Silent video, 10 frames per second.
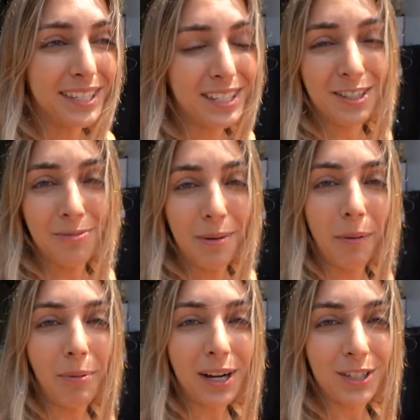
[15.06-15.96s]
This is gonna be
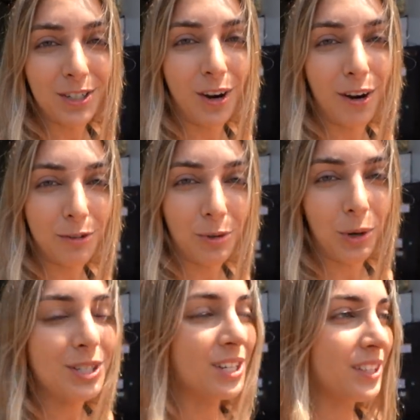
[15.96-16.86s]
my practice car for
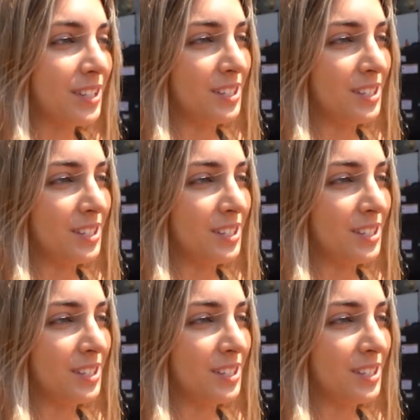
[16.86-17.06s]
racing this